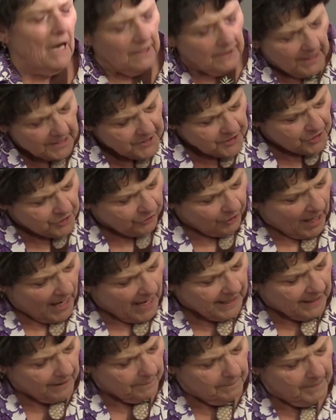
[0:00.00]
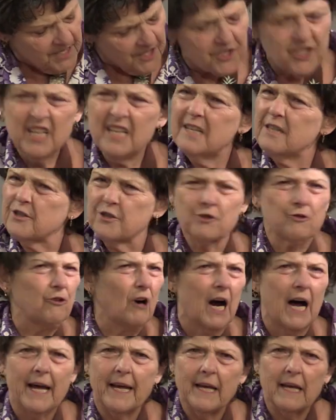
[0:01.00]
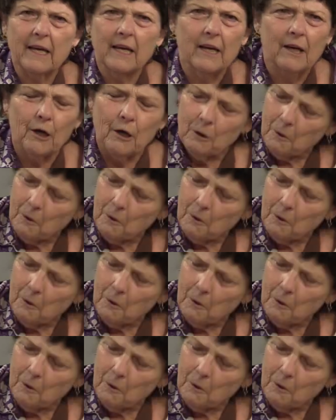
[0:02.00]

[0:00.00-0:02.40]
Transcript: Let's try it. Miss Tina's trying here.